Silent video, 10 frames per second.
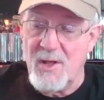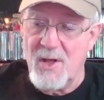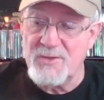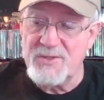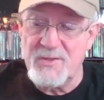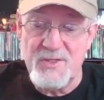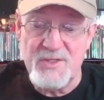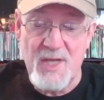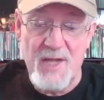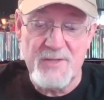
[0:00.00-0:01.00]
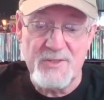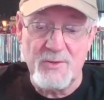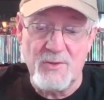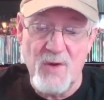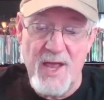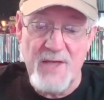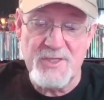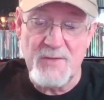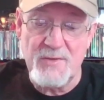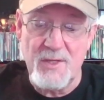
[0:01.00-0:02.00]
also decides to crash
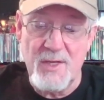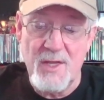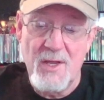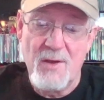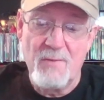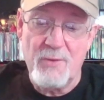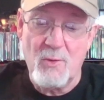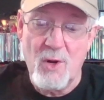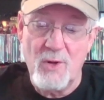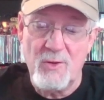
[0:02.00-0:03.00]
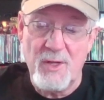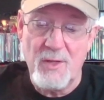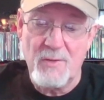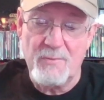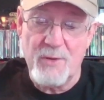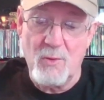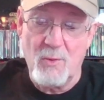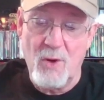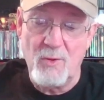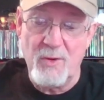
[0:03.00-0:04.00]
at the parochial
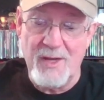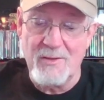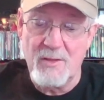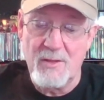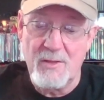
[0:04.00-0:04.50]
parochial